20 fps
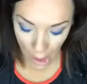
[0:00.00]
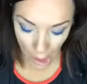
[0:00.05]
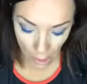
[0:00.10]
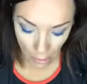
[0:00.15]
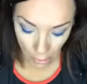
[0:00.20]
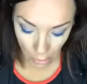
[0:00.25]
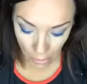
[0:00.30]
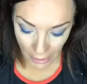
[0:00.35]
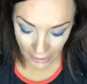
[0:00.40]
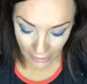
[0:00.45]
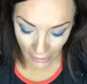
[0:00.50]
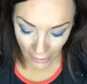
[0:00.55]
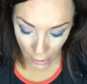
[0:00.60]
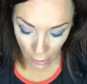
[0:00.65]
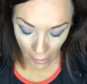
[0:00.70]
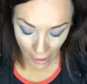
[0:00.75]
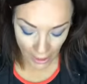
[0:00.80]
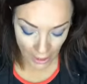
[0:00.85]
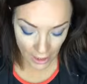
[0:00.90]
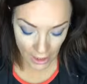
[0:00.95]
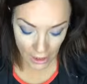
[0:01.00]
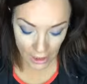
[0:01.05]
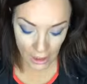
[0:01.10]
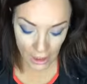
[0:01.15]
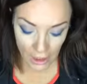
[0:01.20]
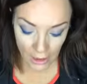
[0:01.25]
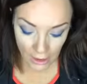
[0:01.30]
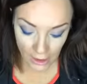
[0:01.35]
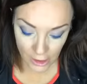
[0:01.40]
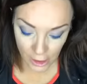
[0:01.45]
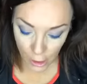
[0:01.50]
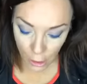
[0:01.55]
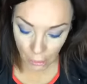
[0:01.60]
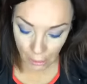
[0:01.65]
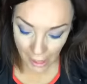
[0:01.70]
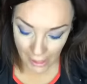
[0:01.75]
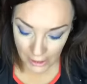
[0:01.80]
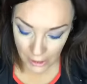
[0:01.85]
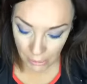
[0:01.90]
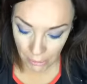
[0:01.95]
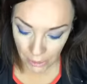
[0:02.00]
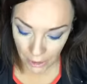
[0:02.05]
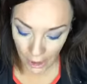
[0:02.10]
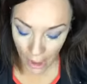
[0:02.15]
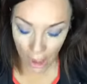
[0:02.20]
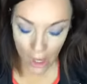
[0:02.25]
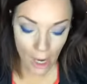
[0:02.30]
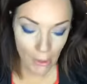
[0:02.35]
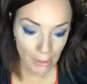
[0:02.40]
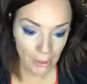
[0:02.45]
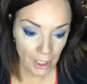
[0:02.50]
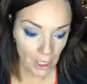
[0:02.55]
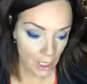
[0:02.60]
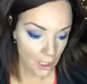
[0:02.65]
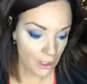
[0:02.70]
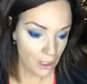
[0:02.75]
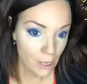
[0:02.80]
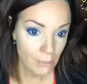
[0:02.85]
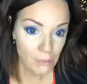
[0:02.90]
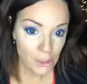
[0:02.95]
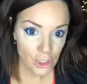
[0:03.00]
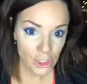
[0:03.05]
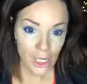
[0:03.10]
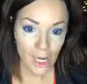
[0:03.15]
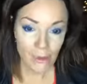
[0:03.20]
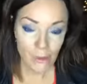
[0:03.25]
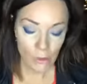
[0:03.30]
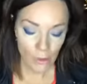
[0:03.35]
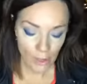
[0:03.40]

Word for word: putting that away. Let's go back to putting our epic on. How much time do I